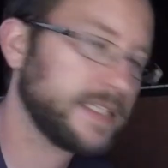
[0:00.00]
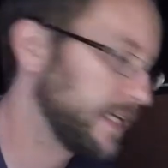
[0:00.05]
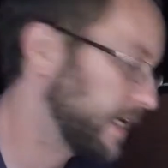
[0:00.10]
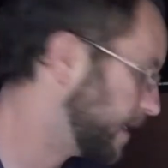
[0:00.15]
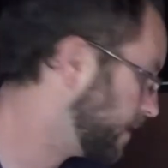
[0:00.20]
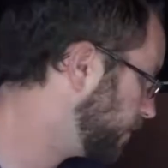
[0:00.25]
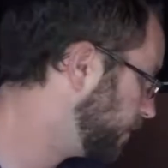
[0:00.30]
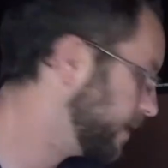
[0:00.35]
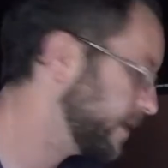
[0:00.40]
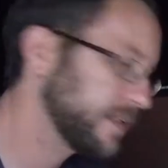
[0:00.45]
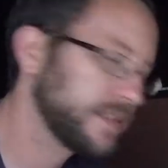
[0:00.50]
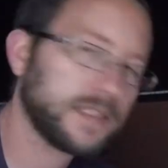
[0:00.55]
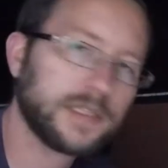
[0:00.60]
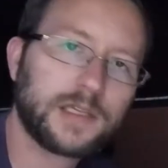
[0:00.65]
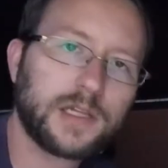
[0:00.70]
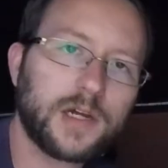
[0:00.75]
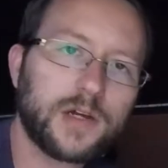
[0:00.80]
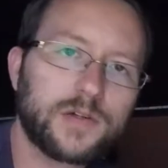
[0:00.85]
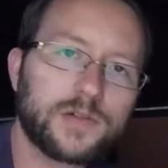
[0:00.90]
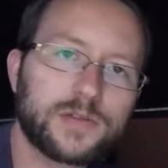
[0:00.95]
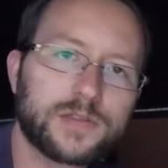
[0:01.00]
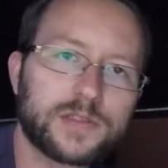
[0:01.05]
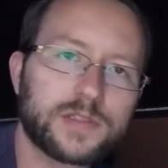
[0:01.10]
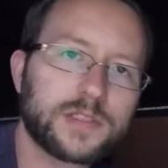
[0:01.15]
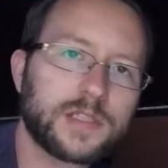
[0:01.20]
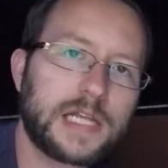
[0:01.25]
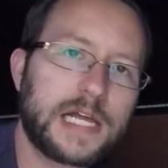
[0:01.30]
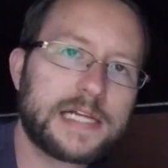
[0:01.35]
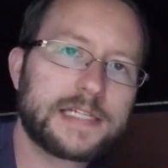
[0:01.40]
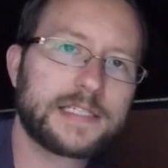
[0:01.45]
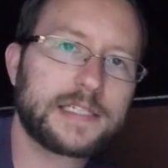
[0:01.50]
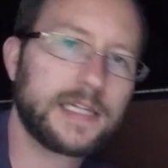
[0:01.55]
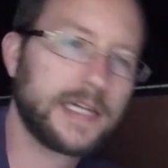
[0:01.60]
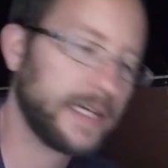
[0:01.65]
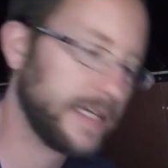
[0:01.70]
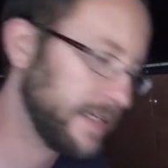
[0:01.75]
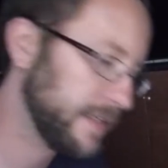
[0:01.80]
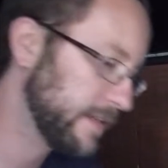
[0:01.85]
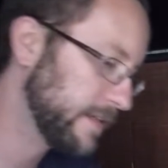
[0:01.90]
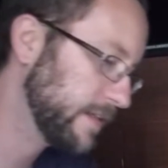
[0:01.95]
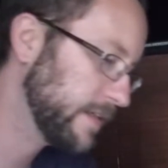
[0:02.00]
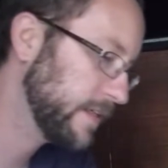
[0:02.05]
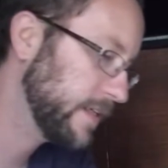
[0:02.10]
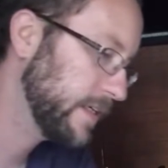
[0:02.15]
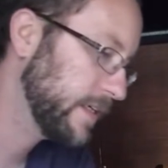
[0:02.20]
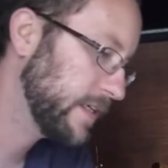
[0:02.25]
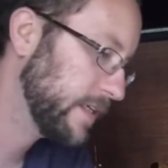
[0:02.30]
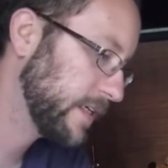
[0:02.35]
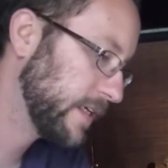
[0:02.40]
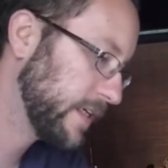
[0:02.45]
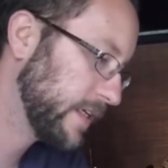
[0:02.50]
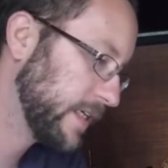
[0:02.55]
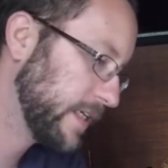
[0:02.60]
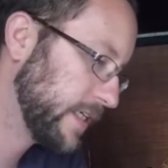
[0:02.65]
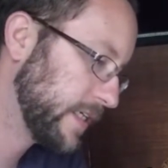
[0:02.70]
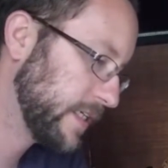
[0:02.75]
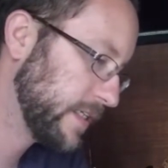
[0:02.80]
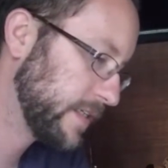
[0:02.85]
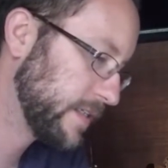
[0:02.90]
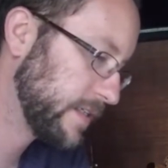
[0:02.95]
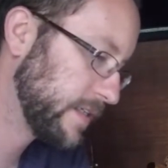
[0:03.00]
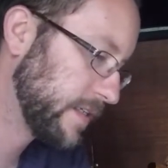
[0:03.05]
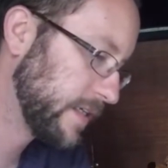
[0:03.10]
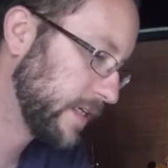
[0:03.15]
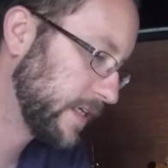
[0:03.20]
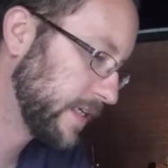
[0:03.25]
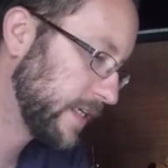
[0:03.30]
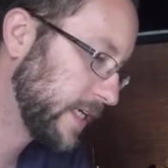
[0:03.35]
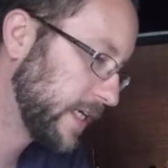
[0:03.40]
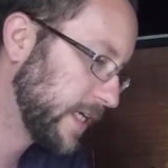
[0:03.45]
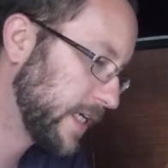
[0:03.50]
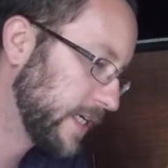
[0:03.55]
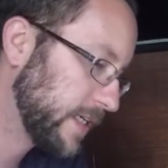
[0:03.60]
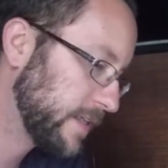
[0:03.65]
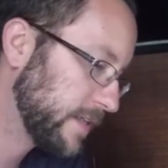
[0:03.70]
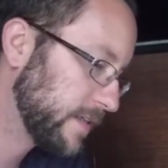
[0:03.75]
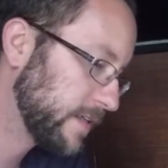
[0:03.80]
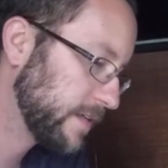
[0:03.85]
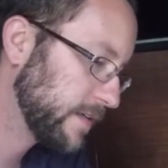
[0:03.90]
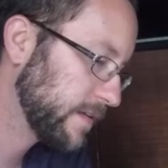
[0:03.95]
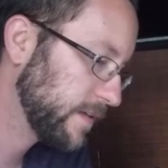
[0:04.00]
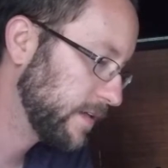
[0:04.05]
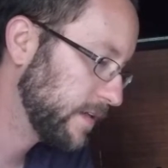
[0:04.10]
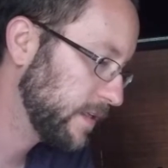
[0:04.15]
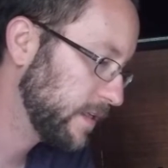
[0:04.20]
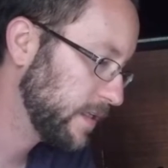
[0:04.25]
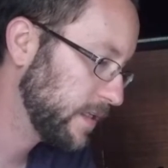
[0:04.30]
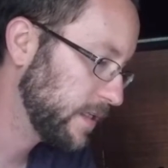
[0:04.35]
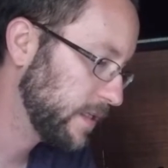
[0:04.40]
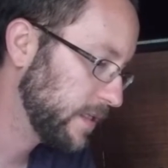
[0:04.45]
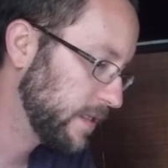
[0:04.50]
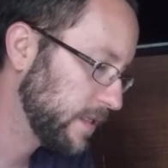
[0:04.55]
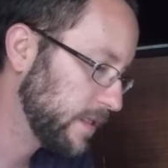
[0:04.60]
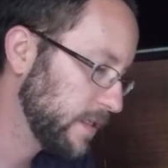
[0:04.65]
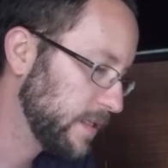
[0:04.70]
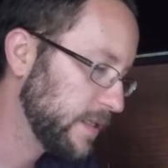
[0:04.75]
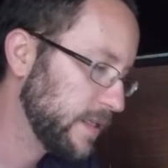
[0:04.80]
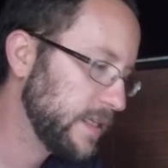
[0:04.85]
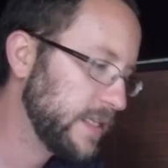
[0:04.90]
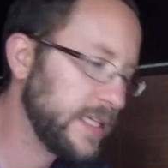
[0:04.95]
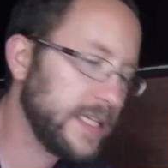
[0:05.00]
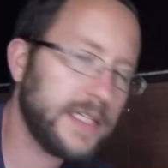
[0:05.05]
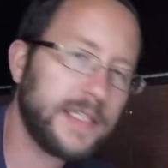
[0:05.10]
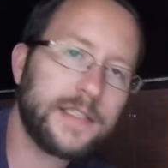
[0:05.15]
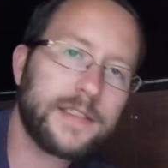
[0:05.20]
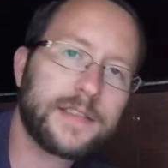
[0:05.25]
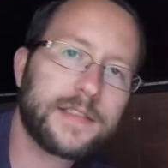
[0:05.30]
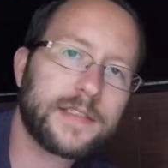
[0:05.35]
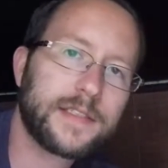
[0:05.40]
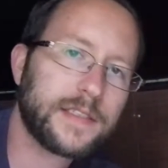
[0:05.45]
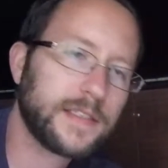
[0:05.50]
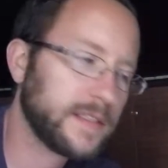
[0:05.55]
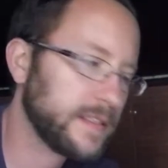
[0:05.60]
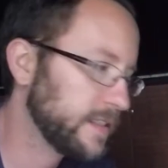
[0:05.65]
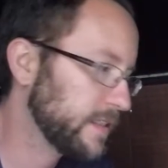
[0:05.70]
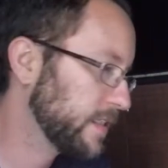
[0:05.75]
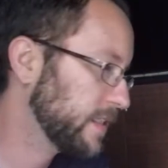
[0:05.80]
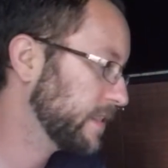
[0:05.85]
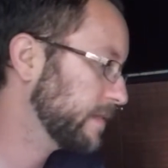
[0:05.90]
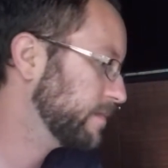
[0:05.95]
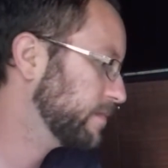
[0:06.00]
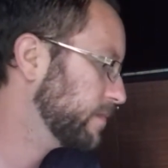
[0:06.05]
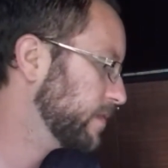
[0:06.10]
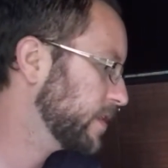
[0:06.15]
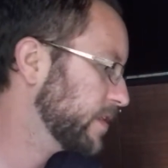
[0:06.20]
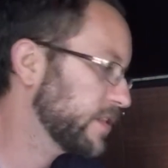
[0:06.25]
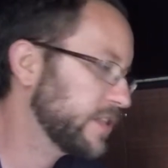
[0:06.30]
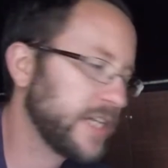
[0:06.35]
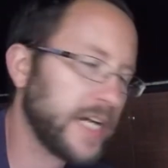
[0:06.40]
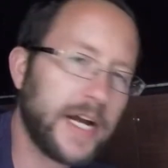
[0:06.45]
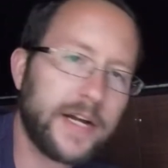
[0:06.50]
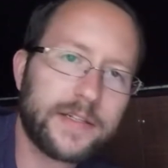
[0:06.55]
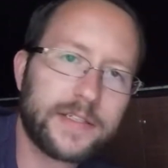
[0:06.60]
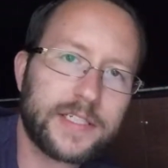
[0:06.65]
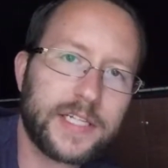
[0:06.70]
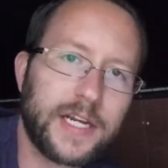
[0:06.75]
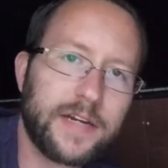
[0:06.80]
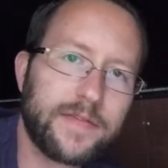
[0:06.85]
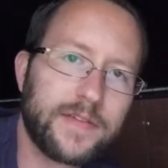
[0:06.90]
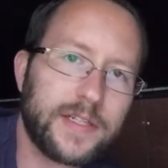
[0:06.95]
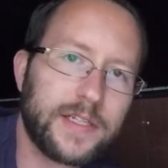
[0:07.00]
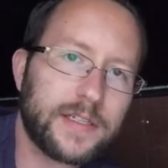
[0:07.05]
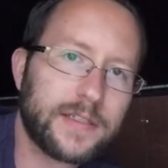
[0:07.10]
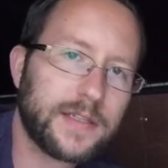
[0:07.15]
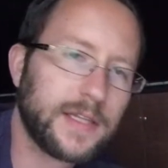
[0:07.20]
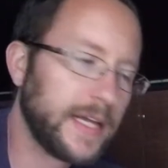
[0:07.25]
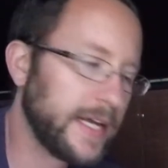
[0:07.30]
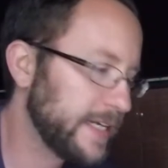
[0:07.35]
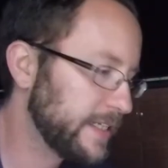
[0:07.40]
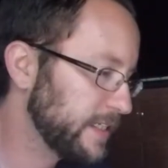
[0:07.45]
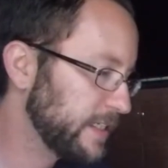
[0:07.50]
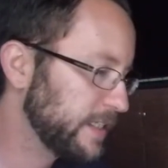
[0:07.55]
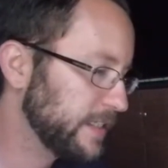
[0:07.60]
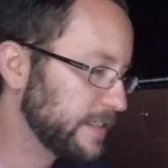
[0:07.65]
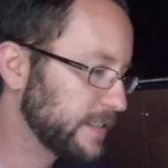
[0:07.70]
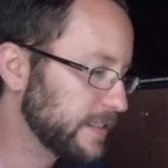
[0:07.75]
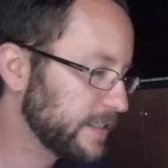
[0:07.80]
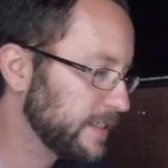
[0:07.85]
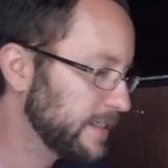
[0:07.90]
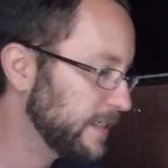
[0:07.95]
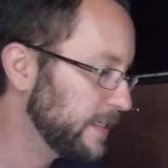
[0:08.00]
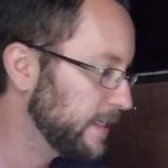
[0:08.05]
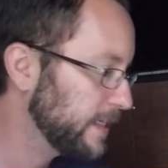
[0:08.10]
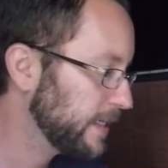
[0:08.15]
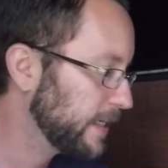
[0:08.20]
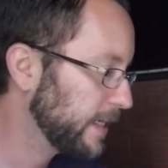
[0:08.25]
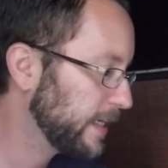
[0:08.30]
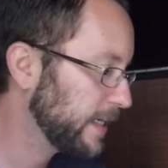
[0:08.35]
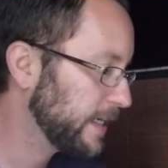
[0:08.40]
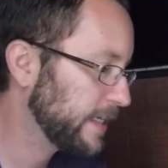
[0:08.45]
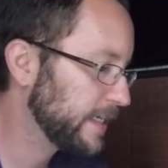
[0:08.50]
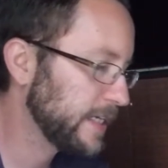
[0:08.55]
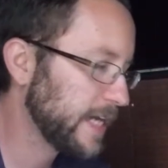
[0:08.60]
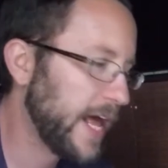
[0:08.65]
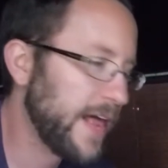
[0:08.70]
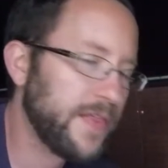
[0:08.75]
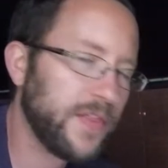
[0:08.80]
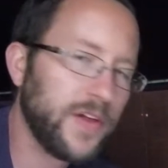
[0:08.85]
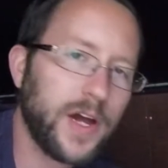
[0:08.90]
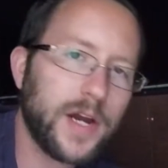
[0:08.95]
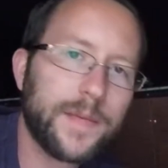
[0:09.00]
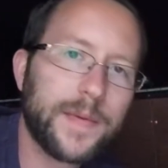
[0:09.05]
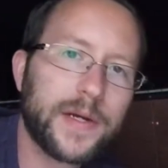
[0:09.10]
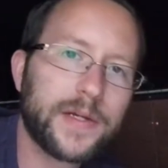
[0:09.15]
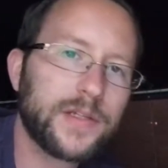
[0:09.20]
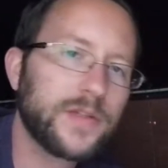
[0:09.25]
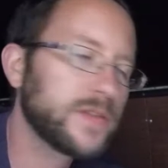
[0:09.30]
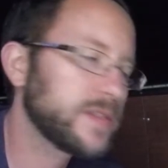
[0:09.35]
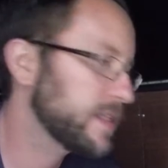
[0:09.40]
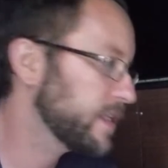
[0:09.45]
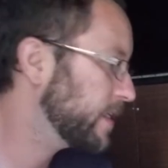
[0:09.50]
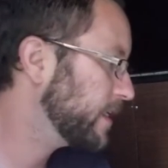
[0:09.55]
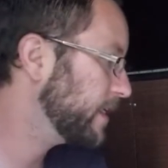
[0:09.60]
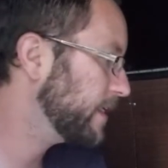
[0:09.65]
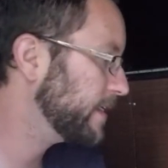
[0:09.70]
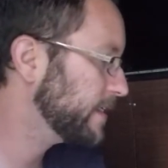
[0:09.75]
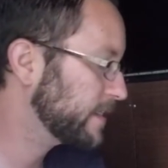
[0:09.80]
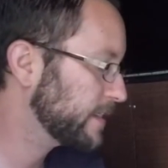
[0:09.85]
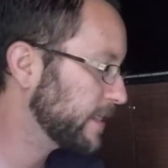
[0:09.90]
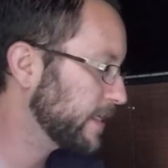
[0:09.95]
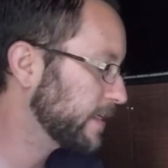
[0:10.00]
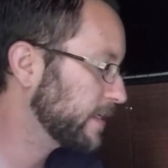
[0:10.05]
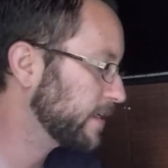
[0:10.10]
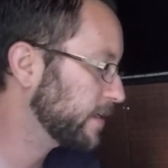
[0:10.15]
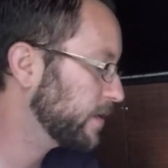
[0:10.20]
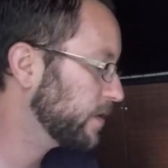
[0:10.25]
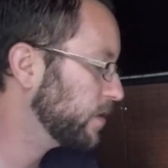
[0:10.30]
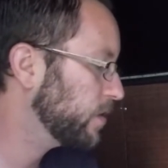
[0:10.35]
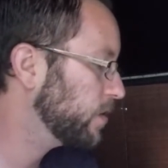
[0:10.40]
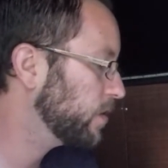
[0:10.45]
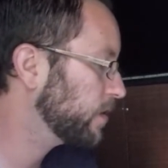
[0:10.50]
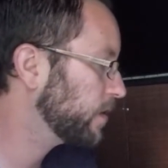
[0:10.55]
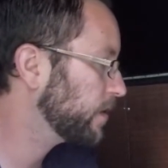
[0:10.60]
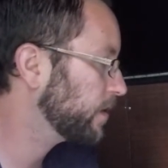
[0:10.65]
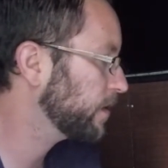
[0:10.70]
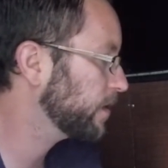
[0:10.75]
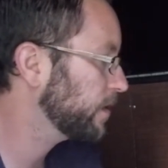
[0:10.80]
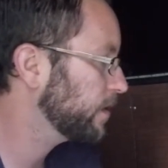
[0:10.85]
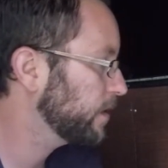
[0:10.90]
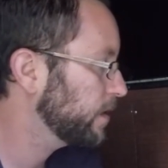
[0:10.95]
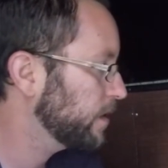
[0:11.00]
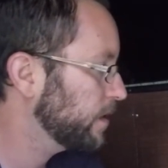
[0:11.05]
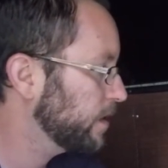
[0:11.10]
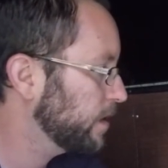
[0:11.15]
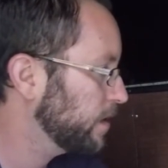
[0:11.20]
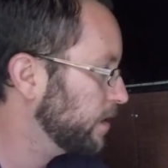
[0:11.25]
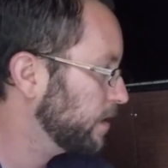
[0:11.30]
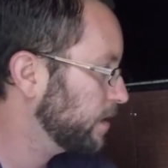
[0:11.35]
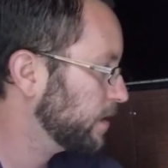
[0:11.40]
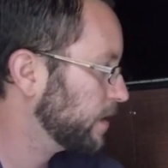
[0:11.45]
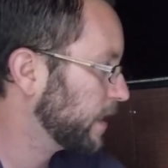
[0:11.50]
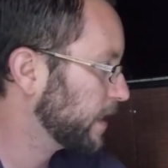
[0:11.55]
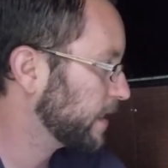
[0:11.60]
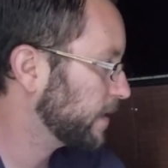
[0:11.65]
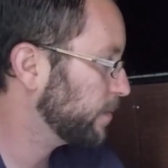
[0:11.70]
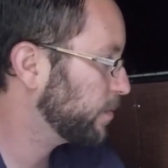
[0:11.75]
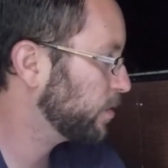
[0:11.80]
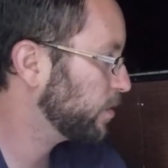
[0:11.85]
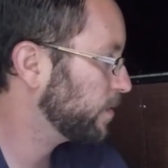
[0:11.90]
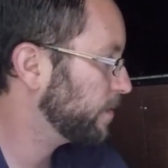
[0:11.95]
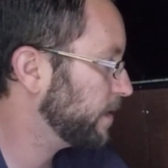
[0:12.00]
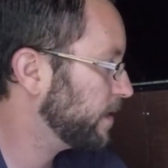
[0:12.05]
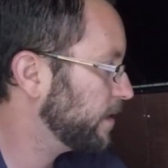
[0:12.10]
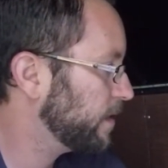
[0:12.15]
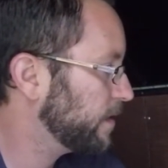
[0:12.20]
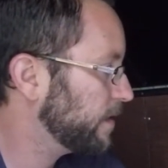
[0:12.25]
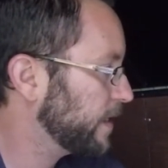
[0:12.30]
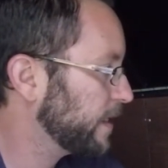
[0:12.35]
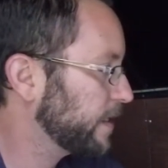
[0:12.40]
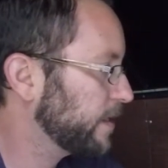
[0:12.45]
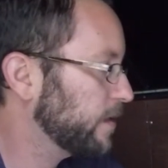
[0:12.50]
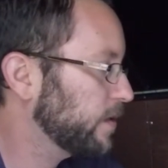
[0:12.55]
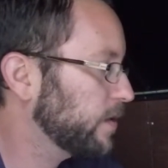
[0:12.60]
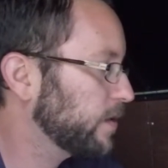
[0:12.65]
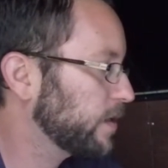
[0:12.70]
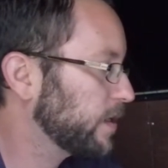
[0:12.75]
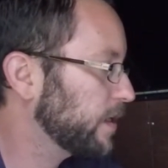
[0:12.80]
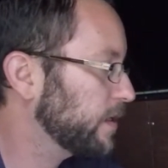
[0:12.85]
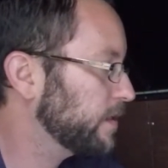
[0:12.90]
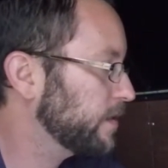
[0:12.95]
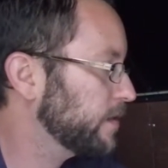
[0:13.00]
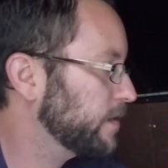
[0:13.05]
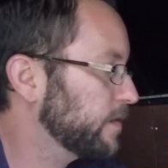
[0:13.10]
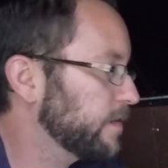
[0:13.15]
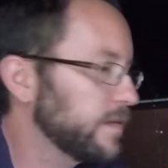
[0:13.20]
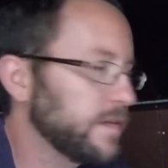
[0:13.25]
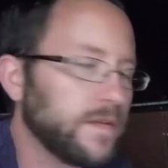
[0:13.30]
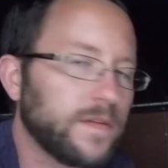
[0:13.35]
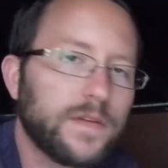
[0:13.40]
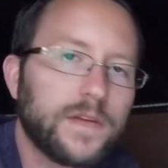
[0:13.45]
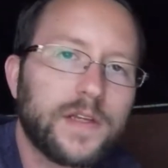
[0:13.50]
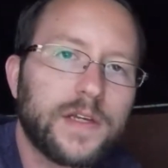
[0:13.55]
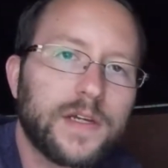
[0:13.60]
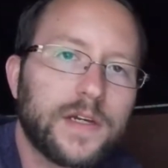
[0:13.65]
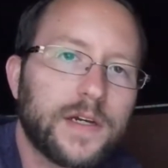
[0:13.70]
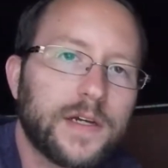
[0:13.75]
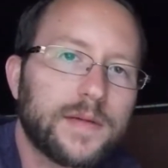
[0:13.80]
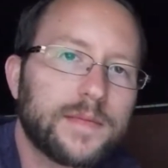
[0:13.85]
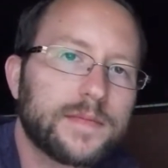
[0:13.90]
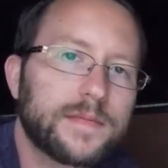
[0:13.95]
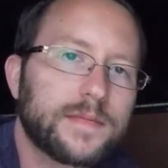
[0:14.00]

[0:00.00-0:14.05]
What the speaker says: I went to Lowe's last night, and I got these, they're child safety latches, and I thought about using these. They could hook, I could put them here and they could hook under the